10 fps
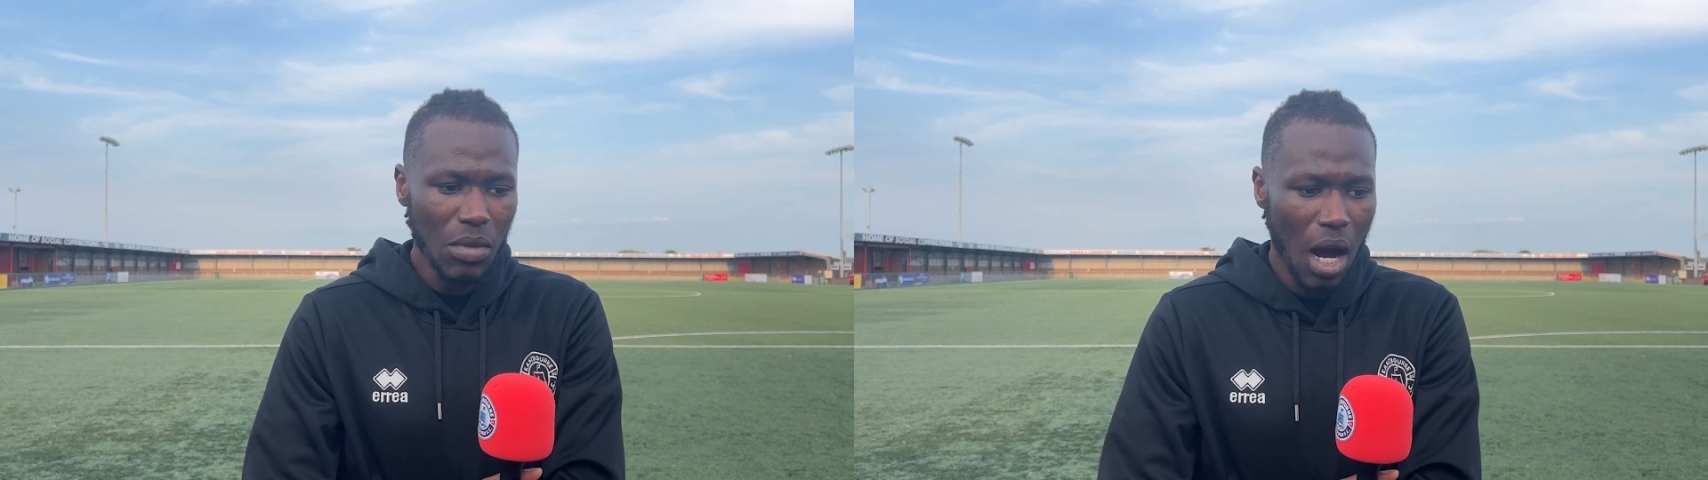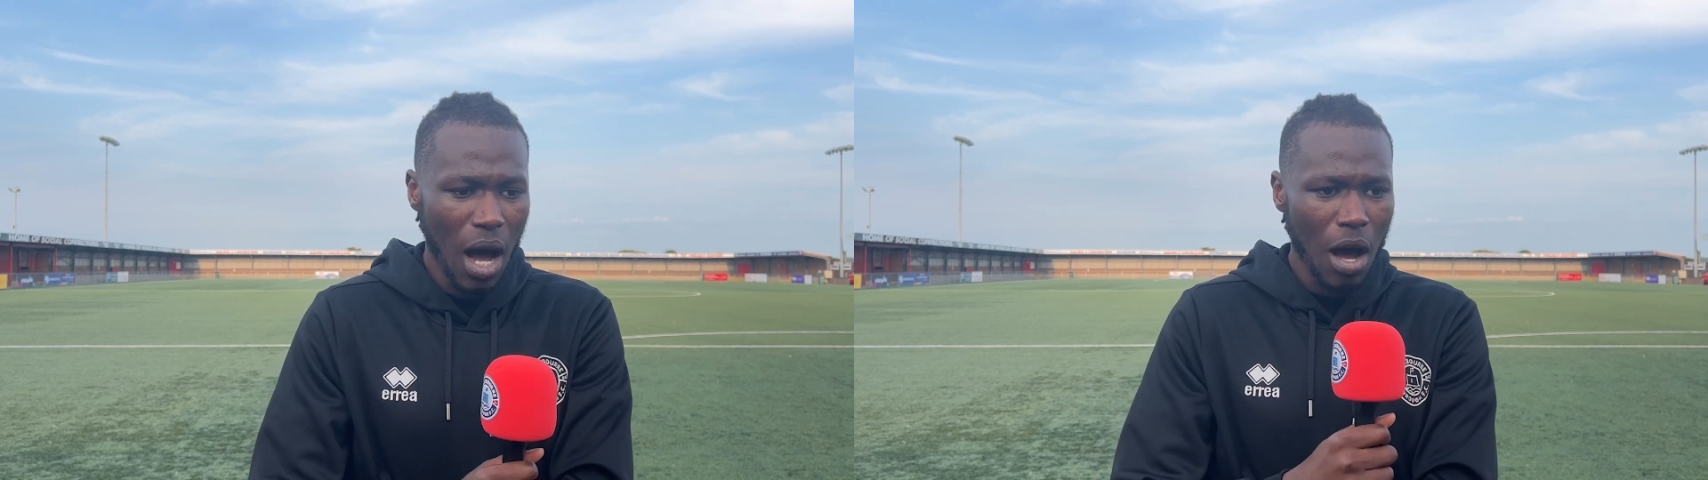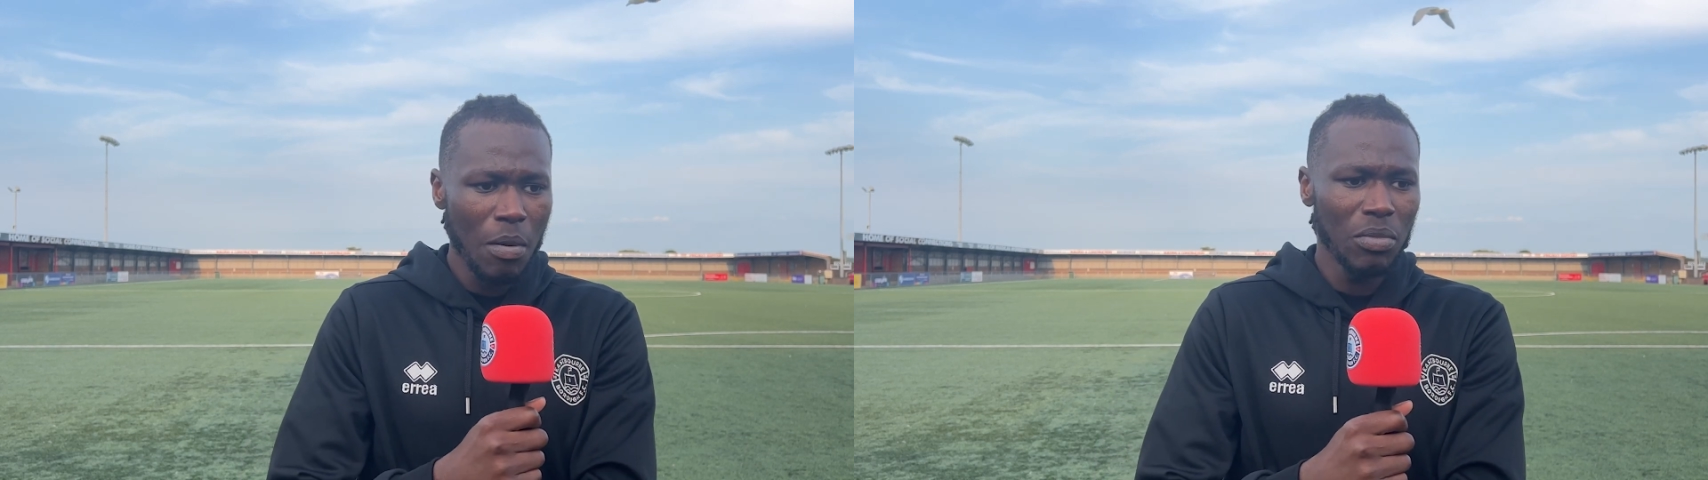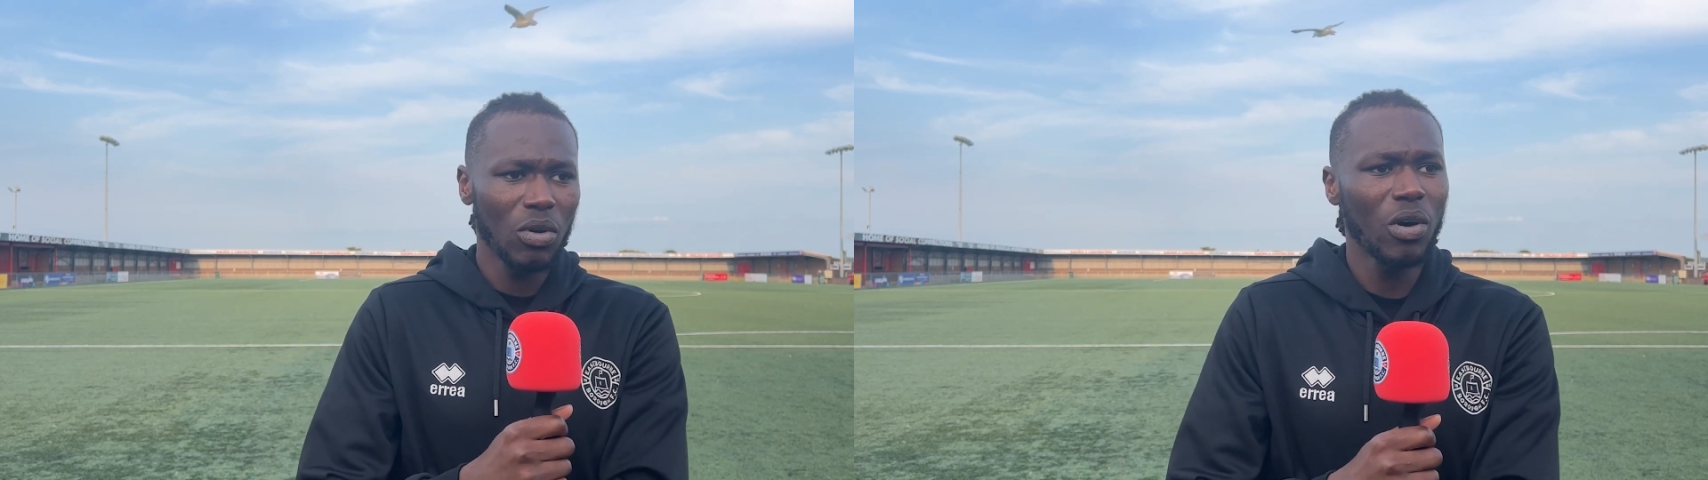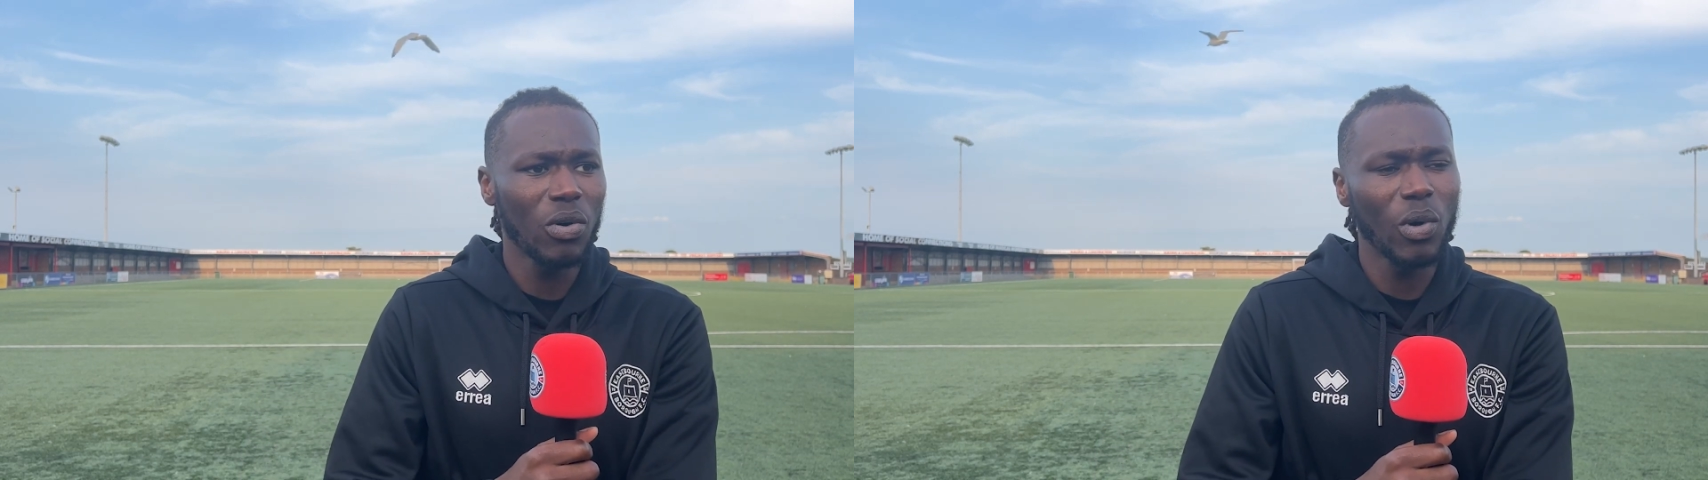
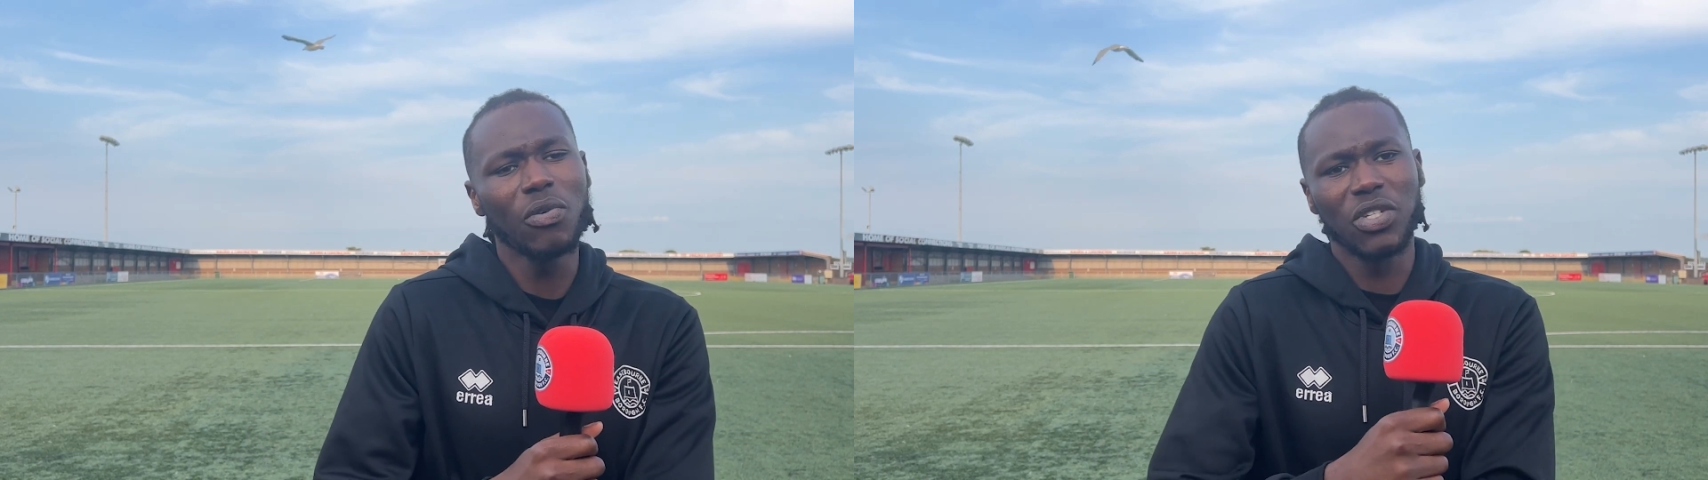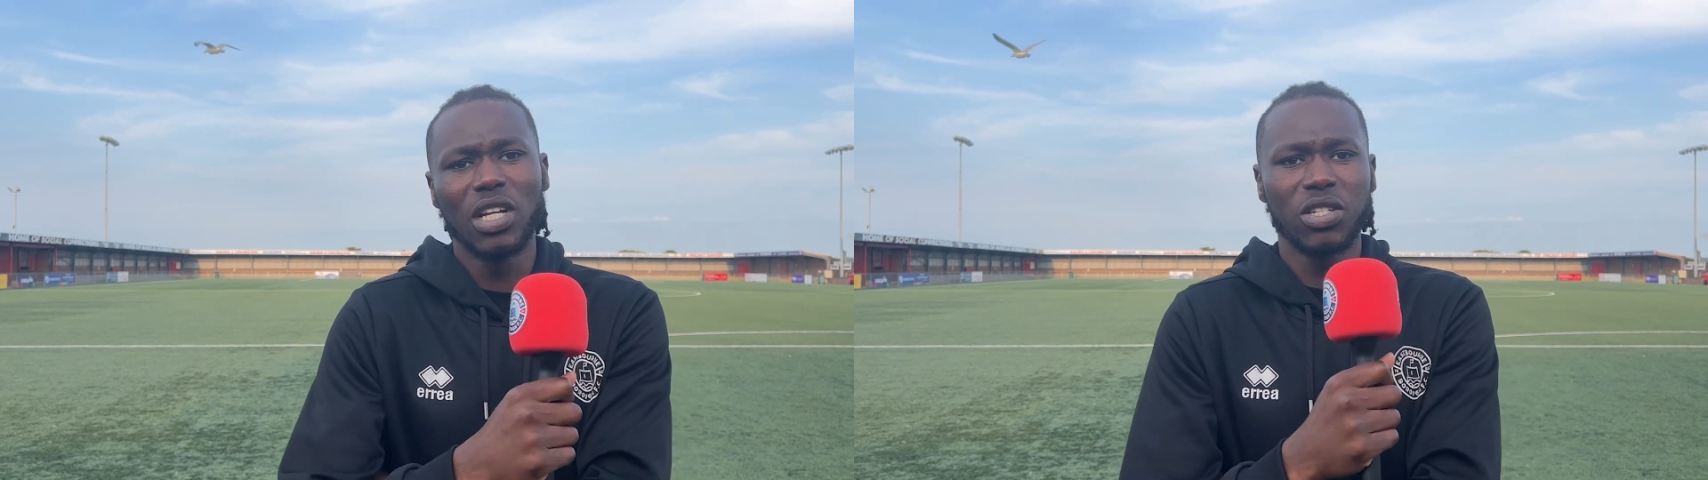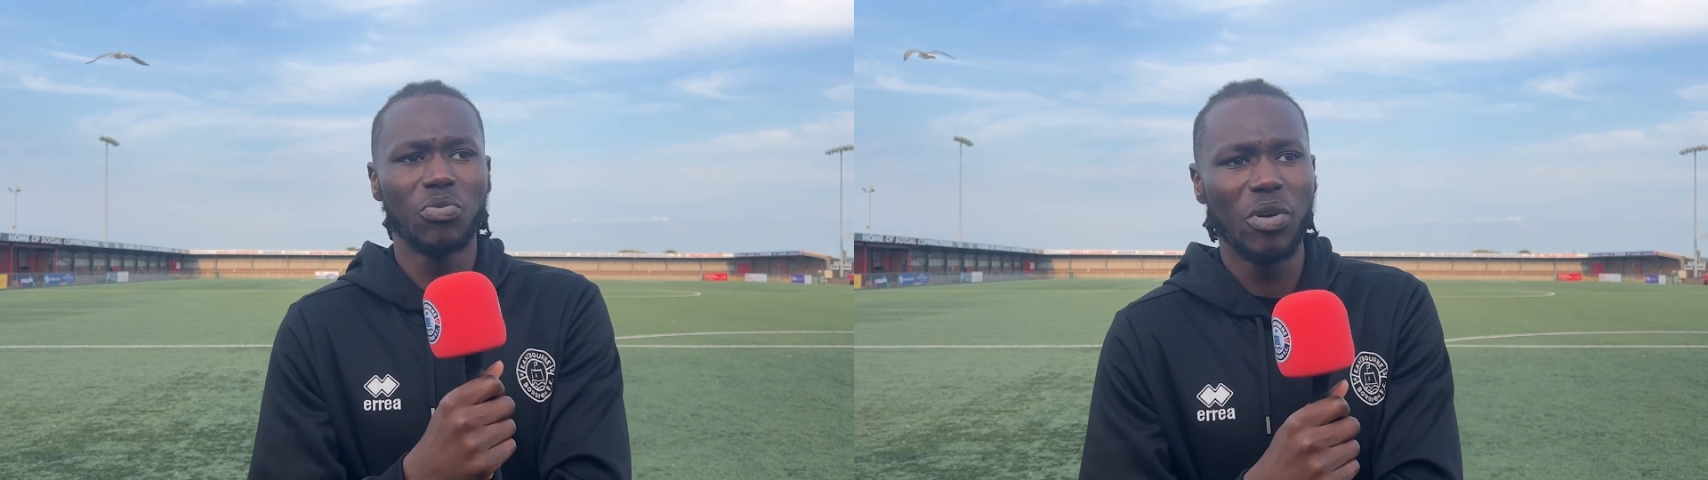Obviously, listen,